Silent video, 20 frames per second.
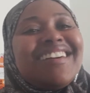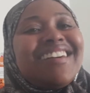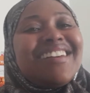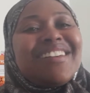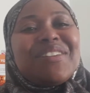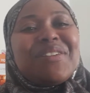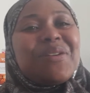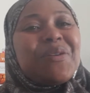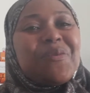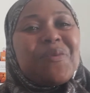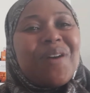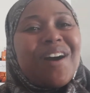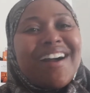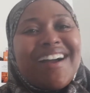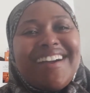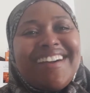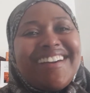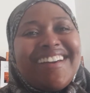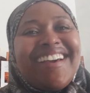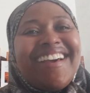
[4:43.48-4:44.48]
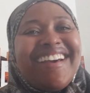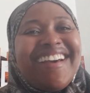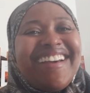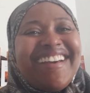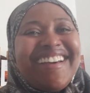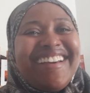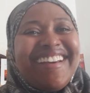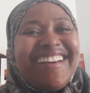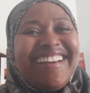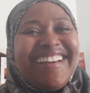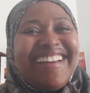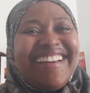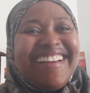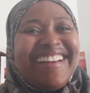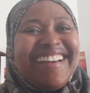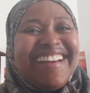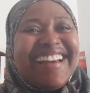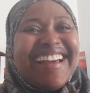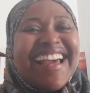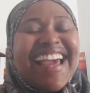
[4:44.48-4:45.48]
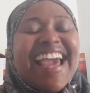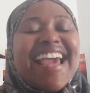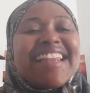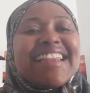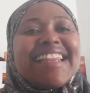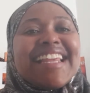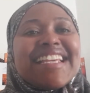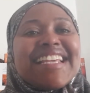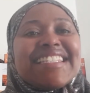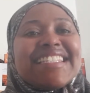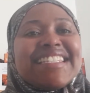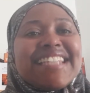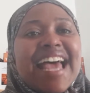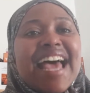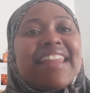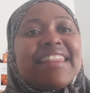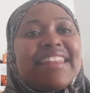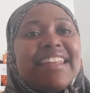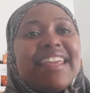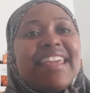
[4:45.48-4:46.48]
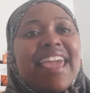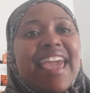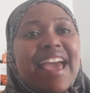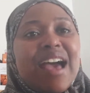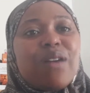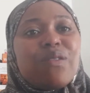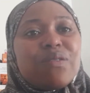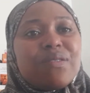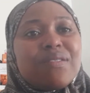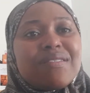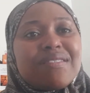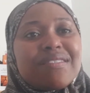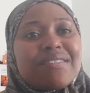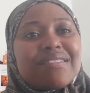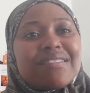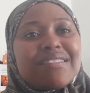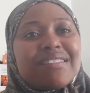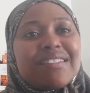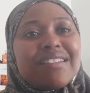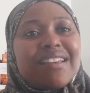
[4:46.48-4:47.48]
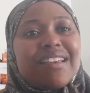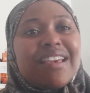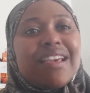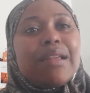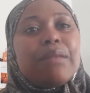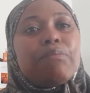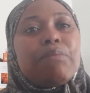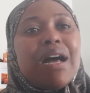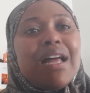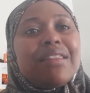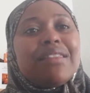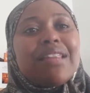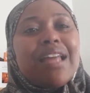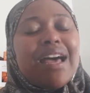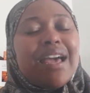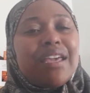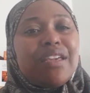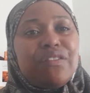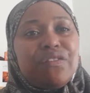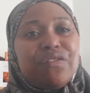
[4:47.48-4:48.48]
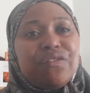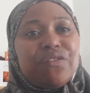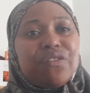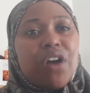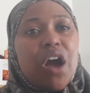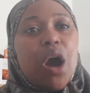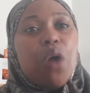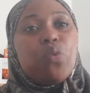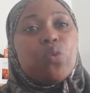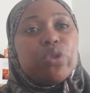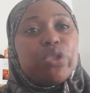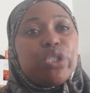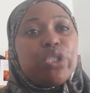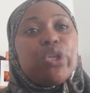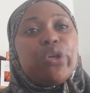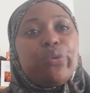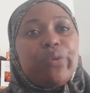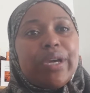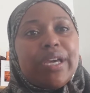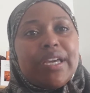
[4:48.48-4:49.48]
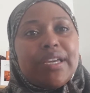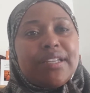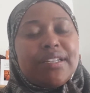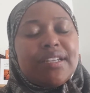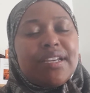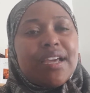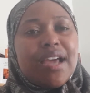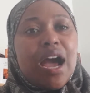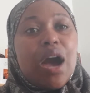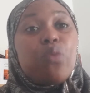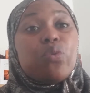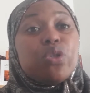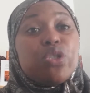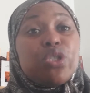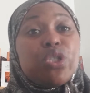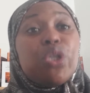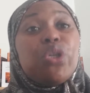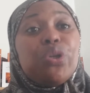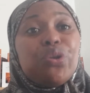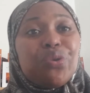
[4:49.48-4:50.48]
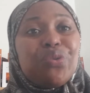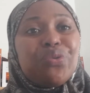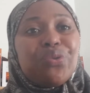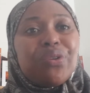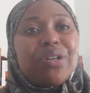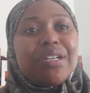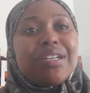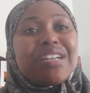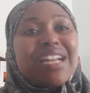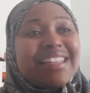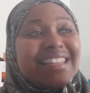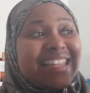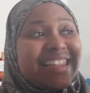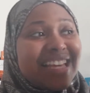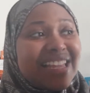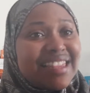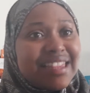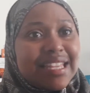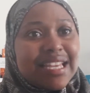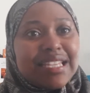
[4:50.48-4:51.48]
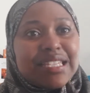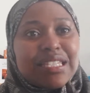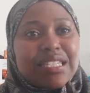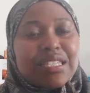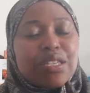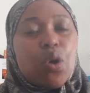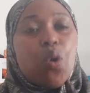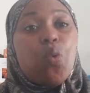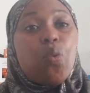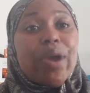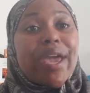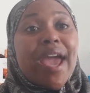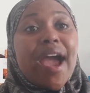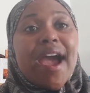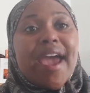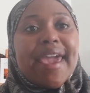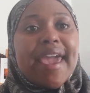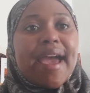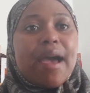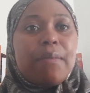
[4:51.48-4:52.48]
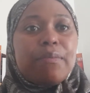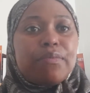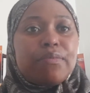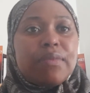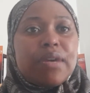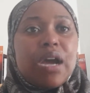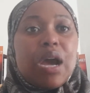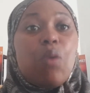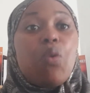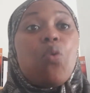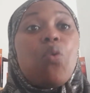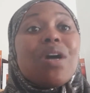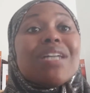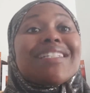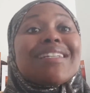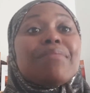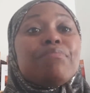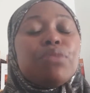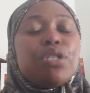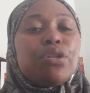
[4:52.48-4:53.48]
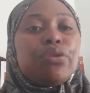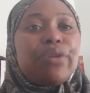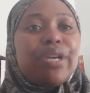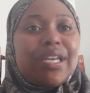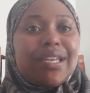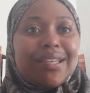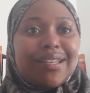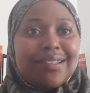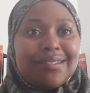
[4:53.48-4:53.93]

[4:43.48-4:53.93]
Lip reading: you know what, there's nothing else in my life I would do rather than this, or where I am or what I'm doing.